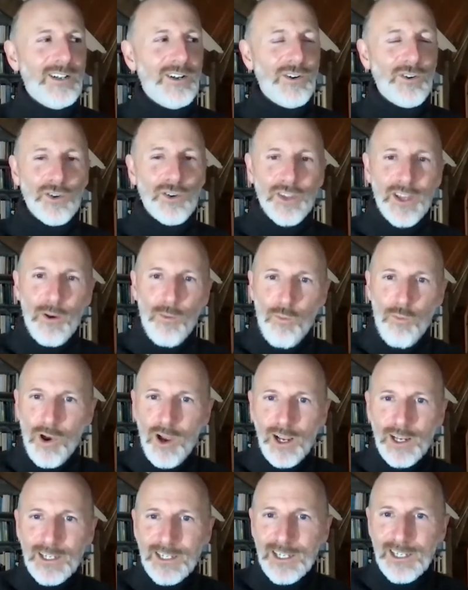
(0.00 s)
or they're
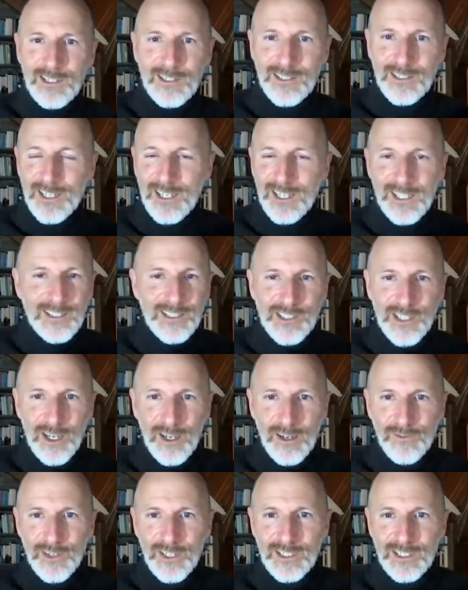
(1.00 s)
working in
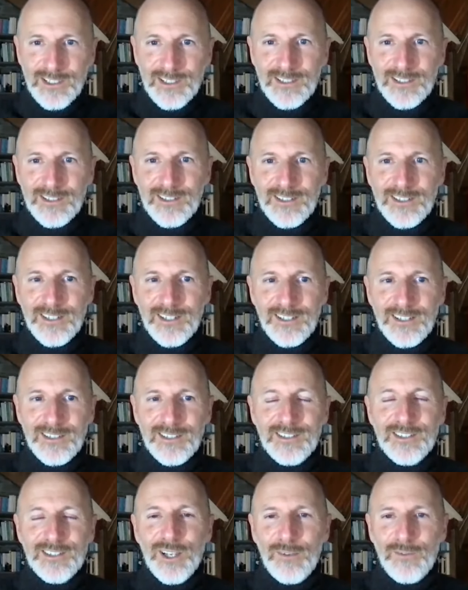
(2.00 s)
service, in
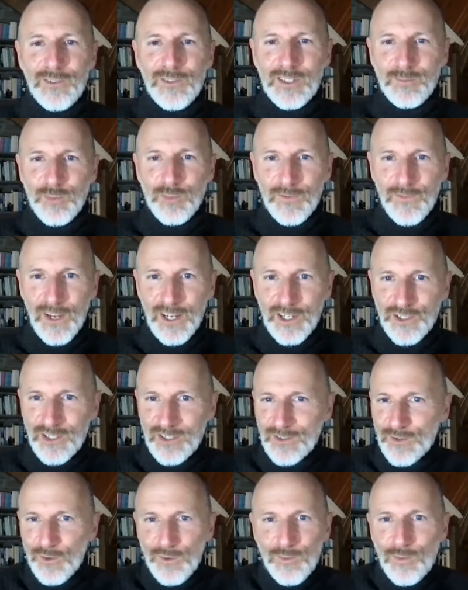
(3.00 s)
the service
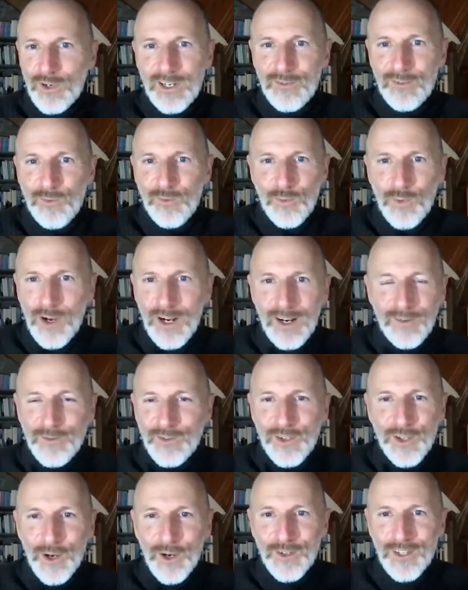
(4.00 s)
professions or whatever, where,
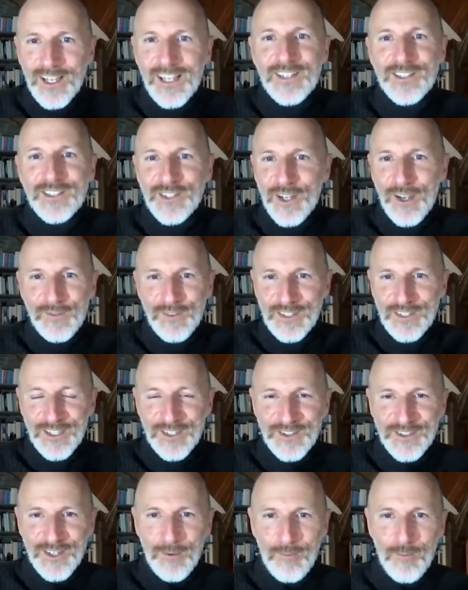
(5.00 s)
you know, in service
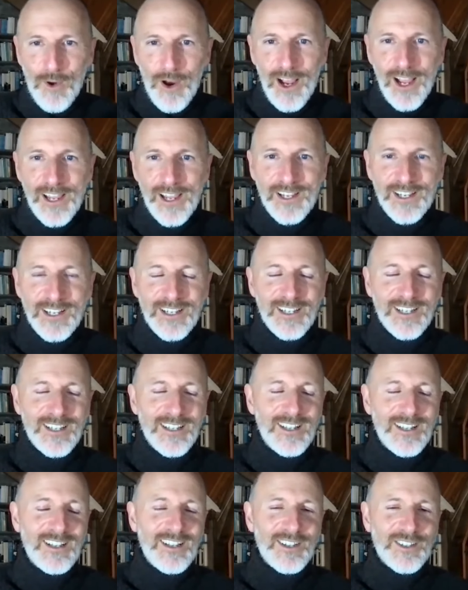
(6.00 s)
in some way.
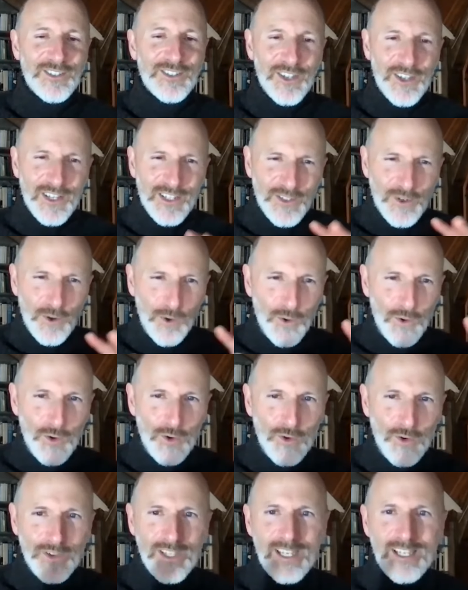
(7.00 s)
So there's
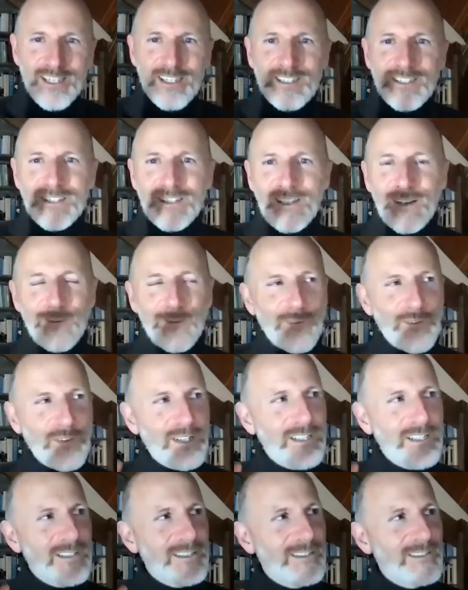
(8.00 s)
all these
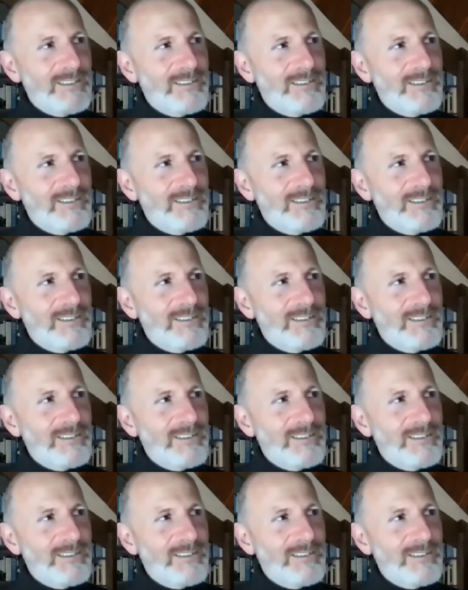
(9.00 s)
different,